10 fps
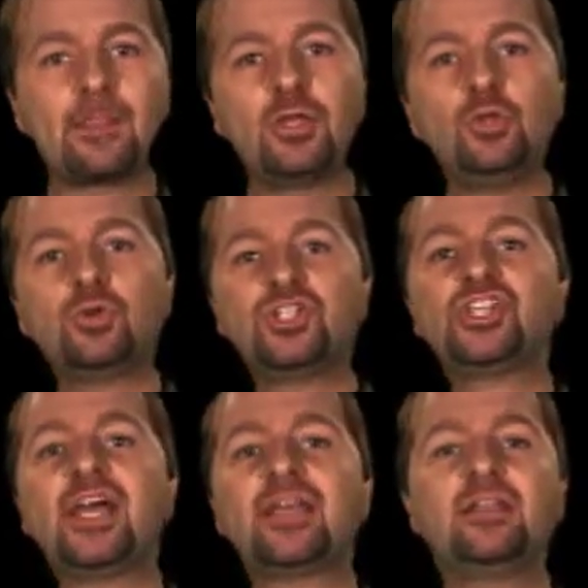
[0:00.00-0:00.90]
You could
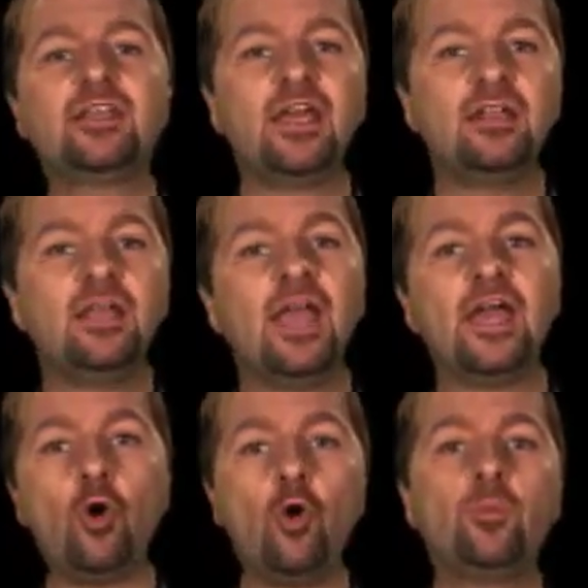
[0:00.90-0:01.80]
check it again and
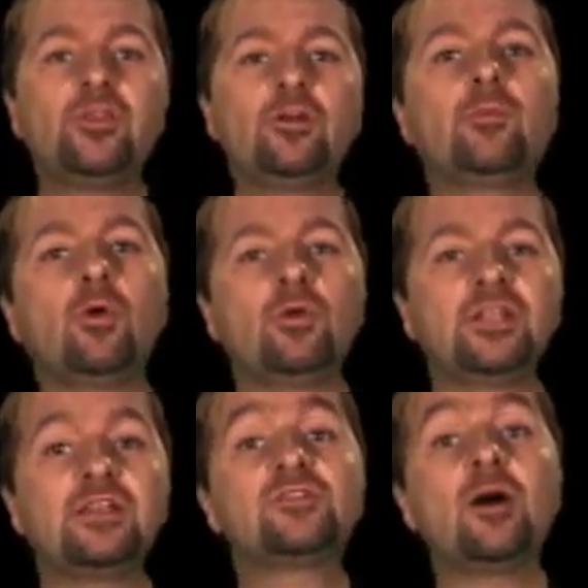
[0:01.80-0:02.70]
hope that your opponent
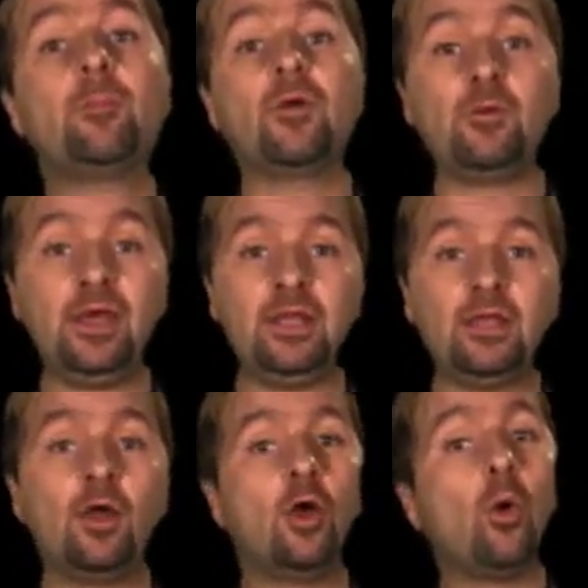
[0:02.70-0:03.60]
gives up on the betting,
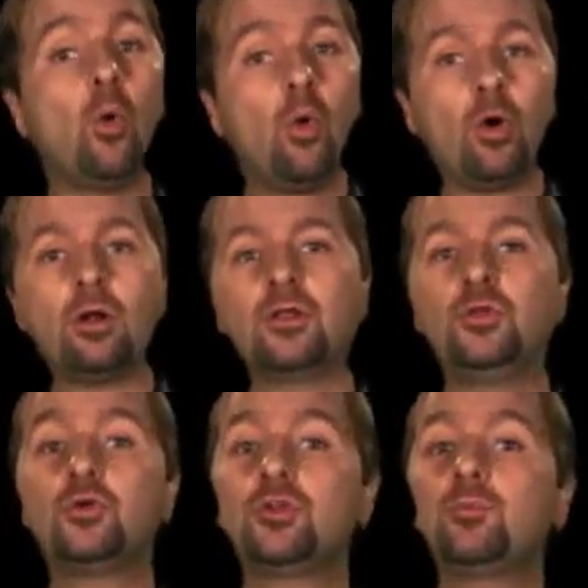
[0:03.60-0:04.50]
or
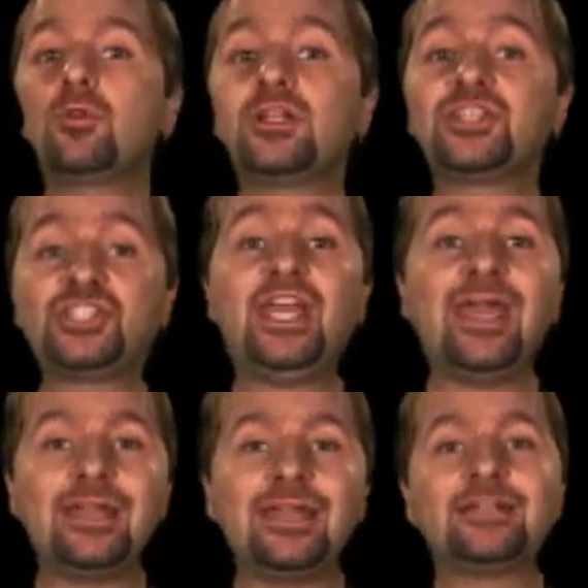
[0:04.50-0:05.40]
you could pull a
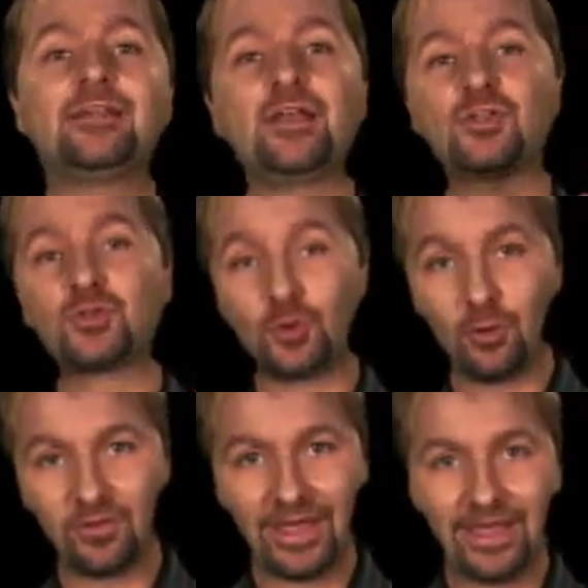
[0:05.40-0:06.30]
Chan and take control
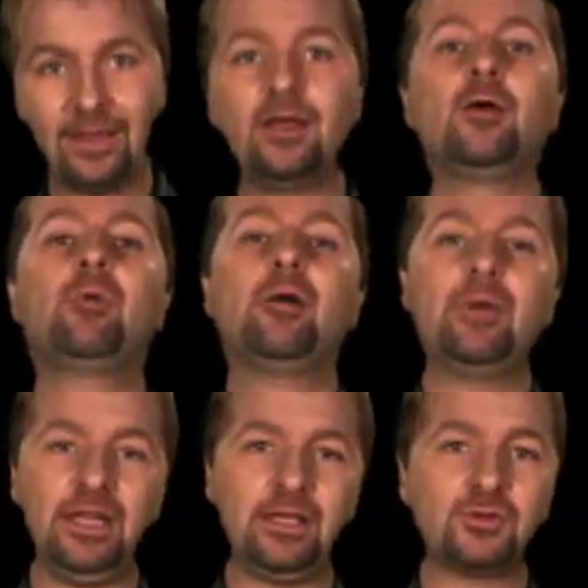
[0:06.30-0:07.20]
of the hand by
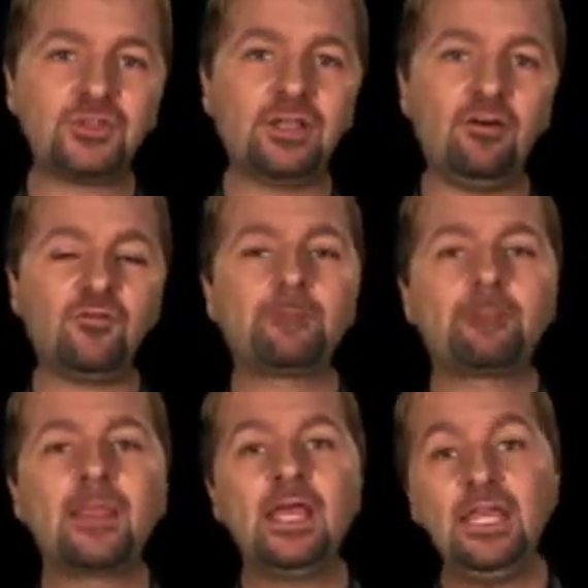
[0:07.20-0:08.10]
betting it yourself.
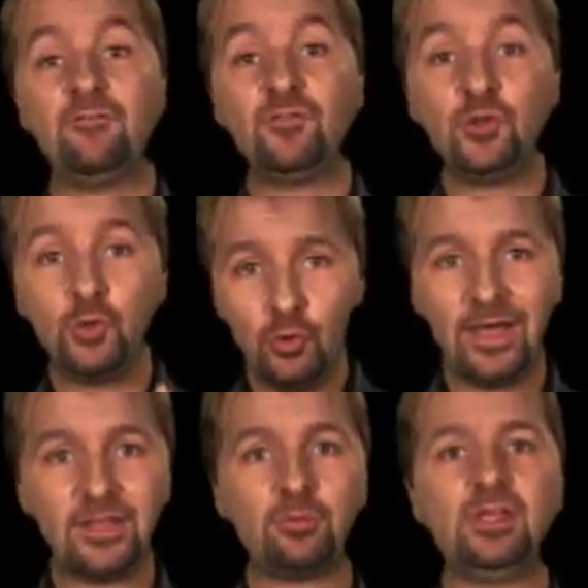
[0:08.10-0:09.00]
If you
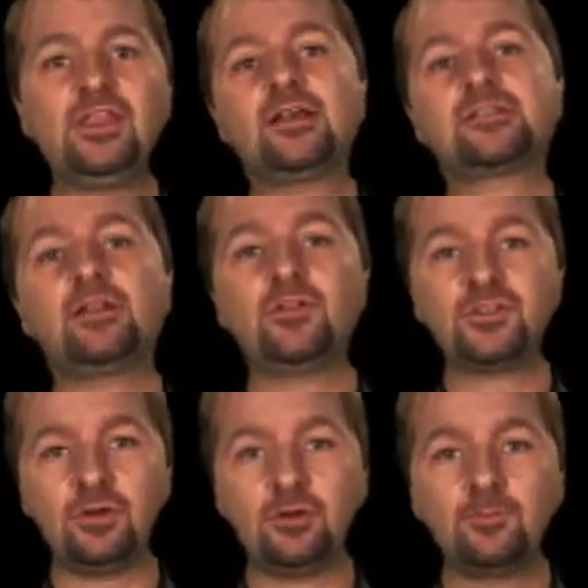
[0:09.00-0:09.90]
bet 3,000 on the
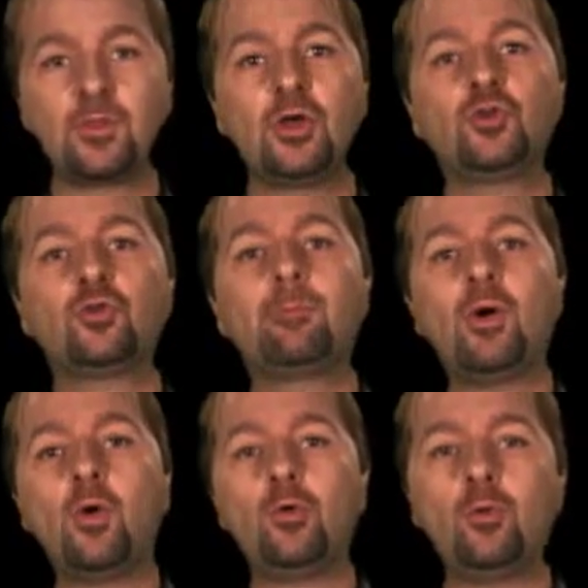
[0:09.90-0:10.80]
turn, your
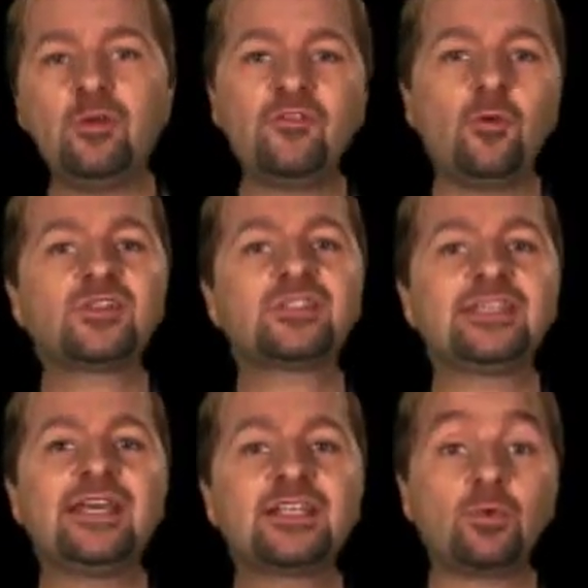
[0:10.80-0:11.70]
opponent will be forced to
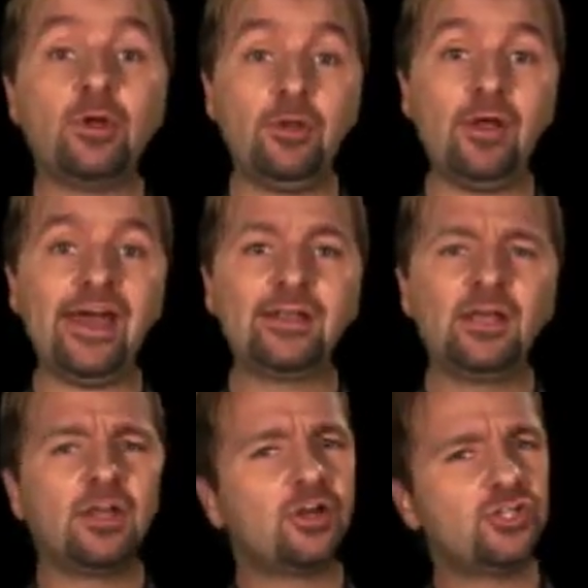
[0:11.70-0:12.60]
guess where you're at.
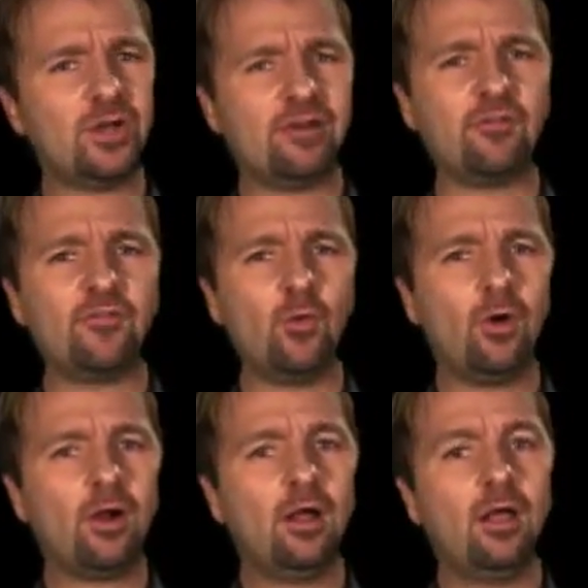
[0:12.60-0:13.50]
Could you have a
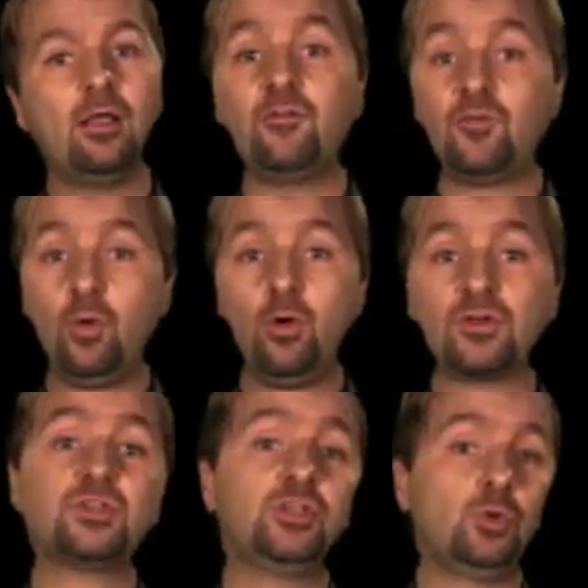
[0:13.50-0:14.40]
4? Of
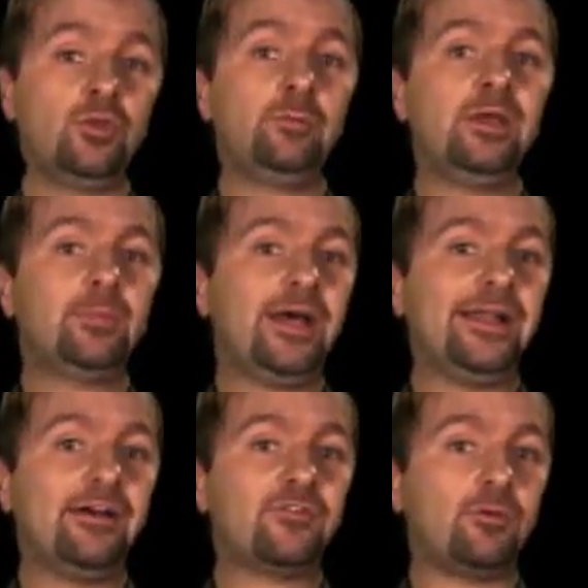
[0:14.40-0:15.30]
course, you were in the big blind
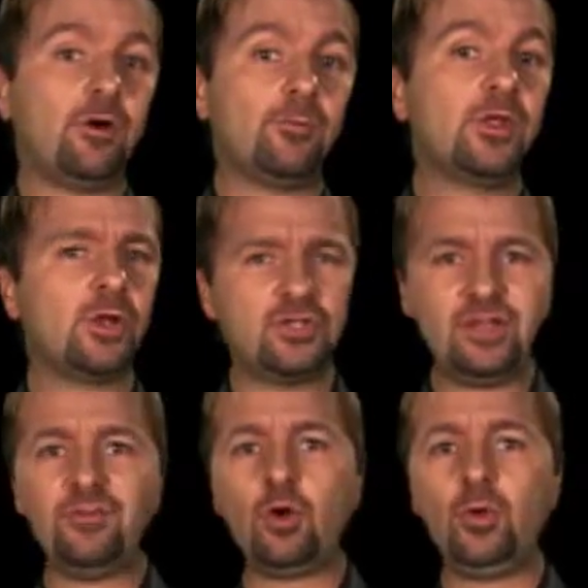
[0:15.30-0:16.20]
after all. Could you
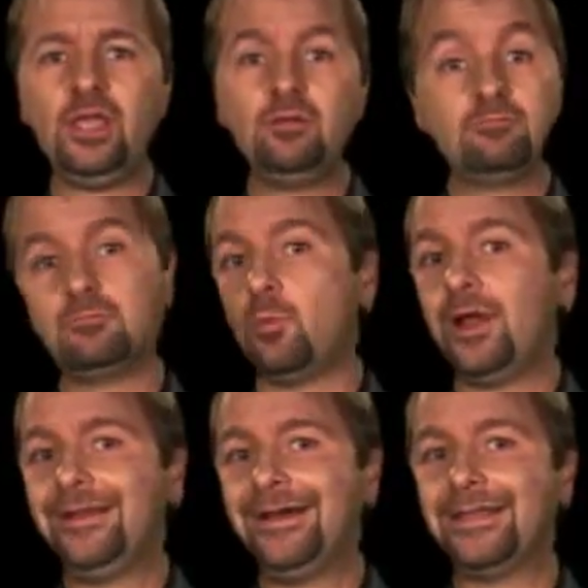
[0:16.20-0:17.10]
have a queen? Why
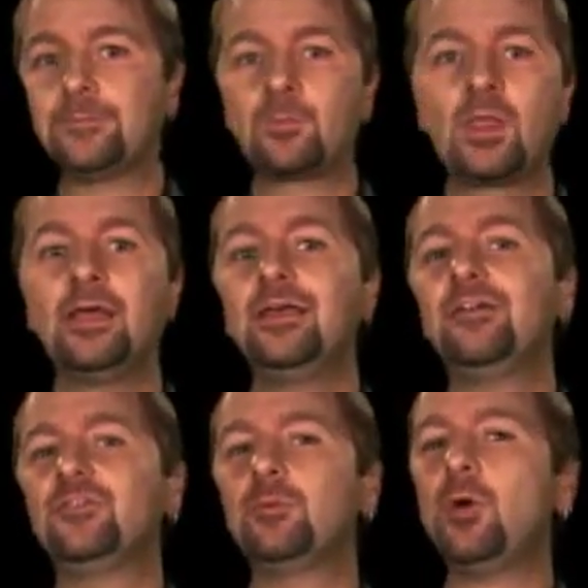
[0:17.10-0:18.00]
not? If
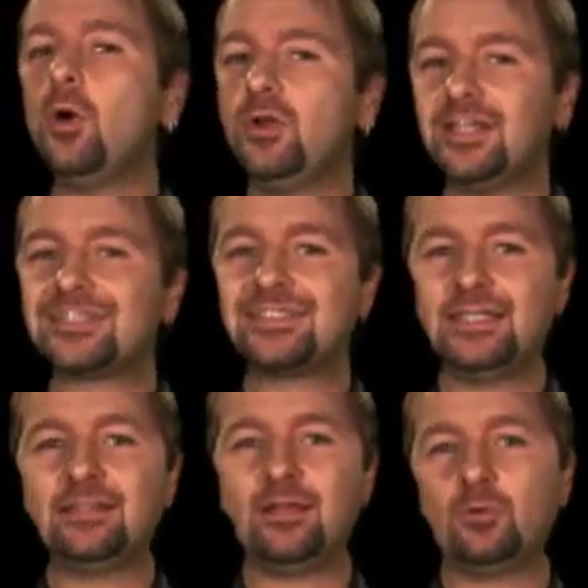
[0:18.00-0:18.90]
your opponent is
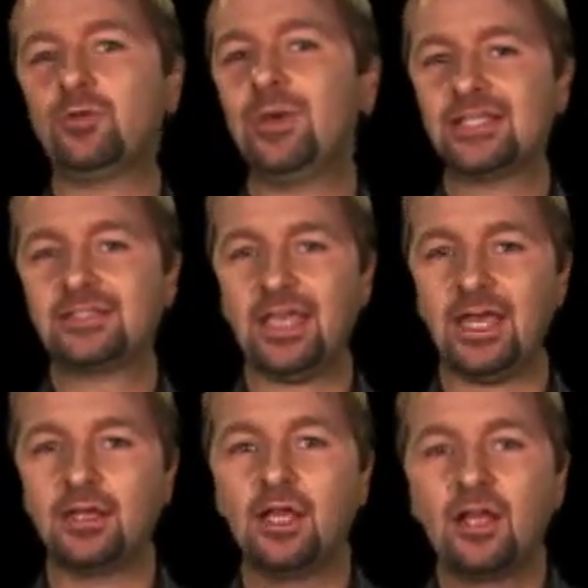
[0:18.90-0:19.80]
sitting there with the best
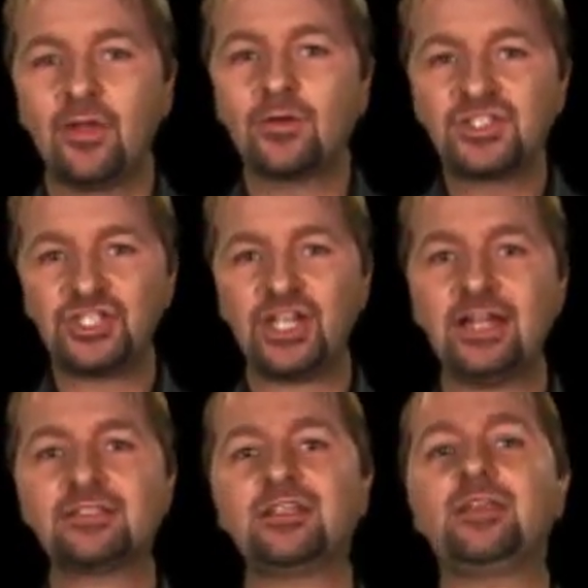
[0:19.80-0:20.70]
hand, there is a
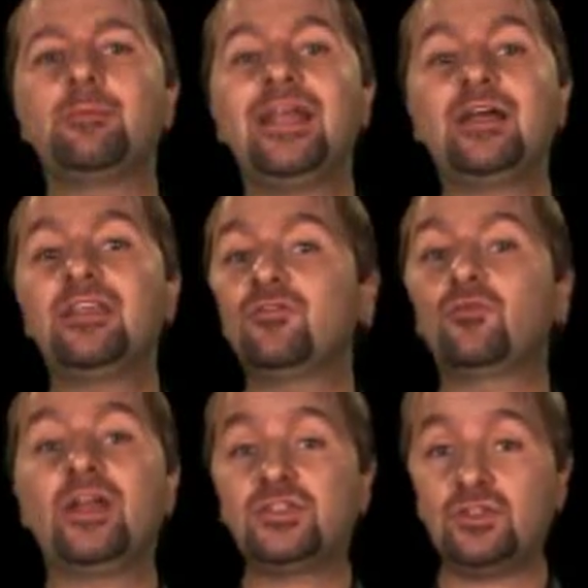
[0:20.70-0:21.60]
chance that he might not even
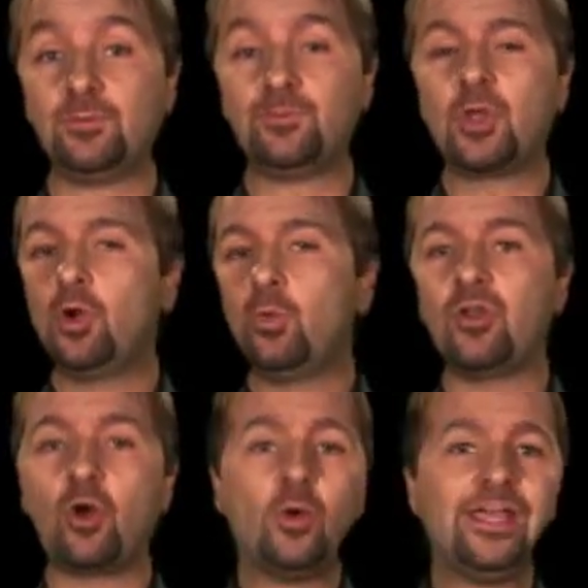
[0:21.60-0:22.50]
raise you. With a
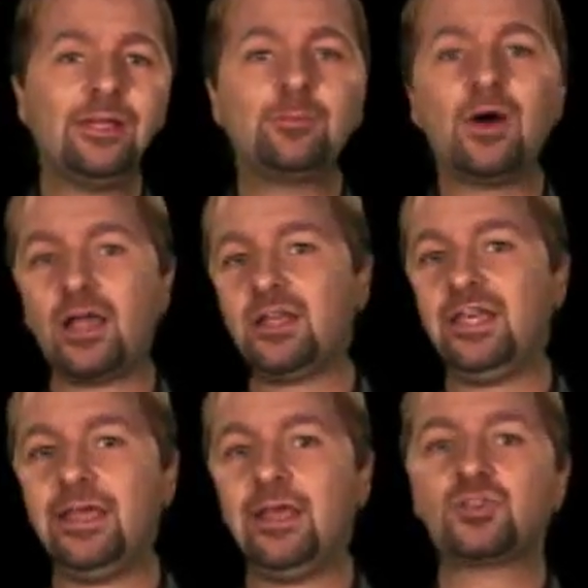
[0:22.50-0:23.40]
queen, pocket
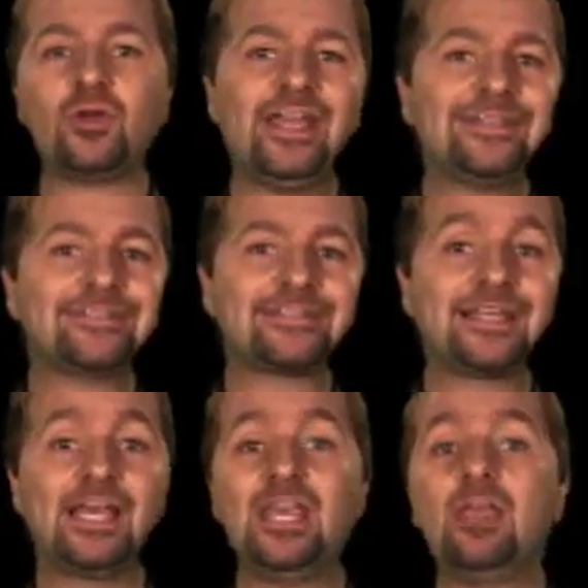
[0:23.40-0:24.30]
kings, or aces,
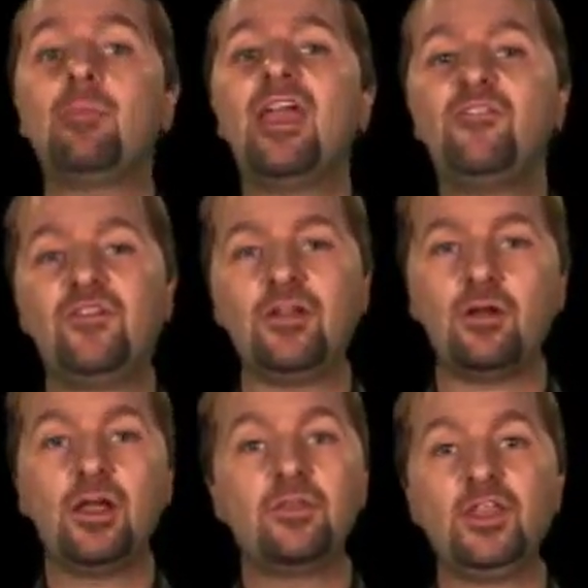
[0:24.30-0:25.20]
he may fear
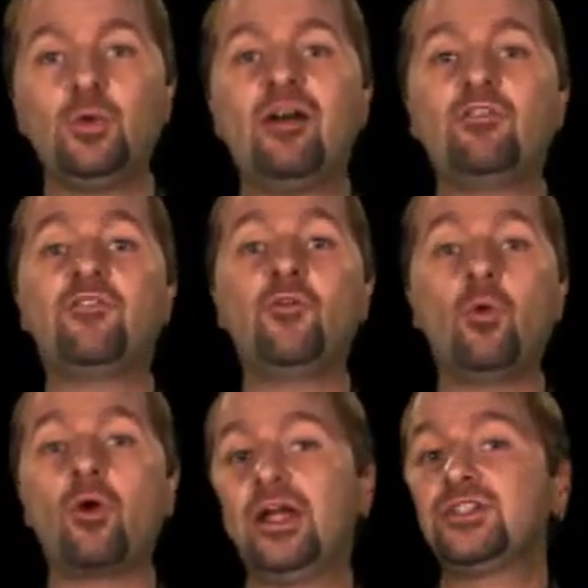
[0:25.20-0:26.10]
that you have the
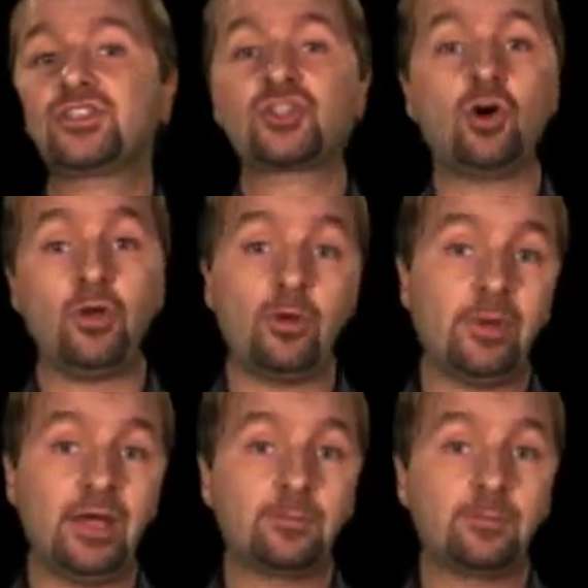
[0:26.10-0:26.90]
4 and just call your bet.